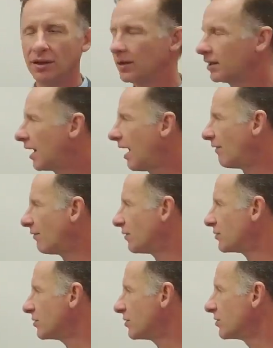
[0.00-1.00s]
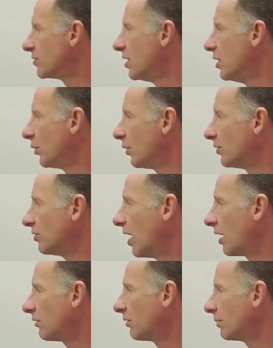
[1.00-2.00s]
conferences. We're going to
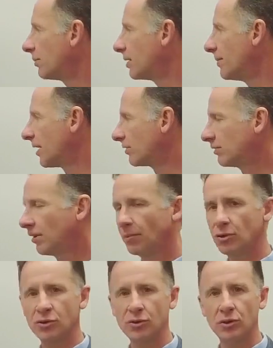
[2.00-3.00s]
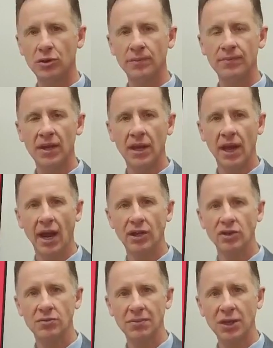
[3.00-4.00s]
talk a little bit about summer school
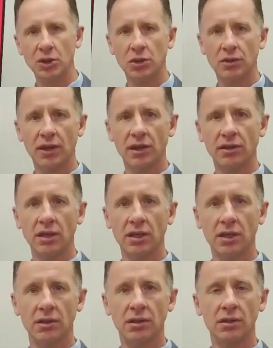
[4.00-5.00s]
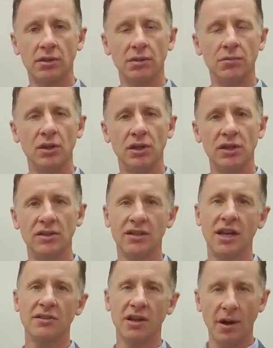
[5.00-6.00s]
and just make sure that the community
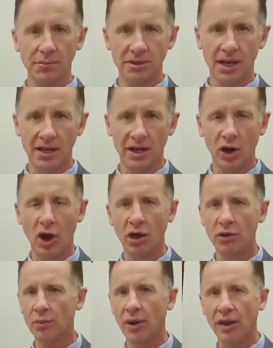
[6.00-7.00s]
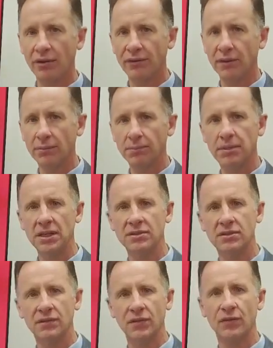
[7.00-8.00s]
stays updated on all the relevant
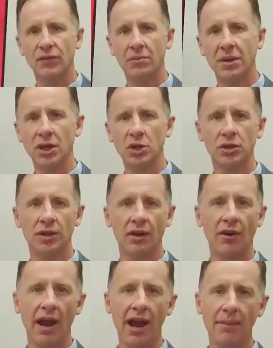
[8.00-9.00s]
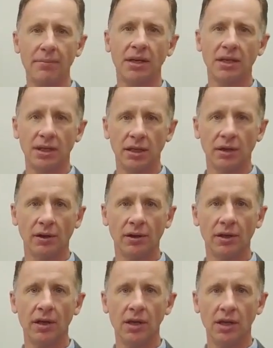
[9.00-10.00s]
pieces of information that are happening here
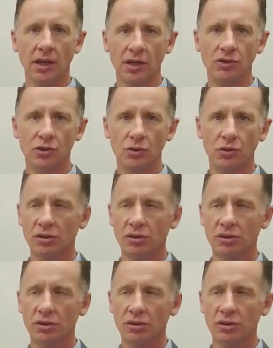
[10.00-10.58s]
in School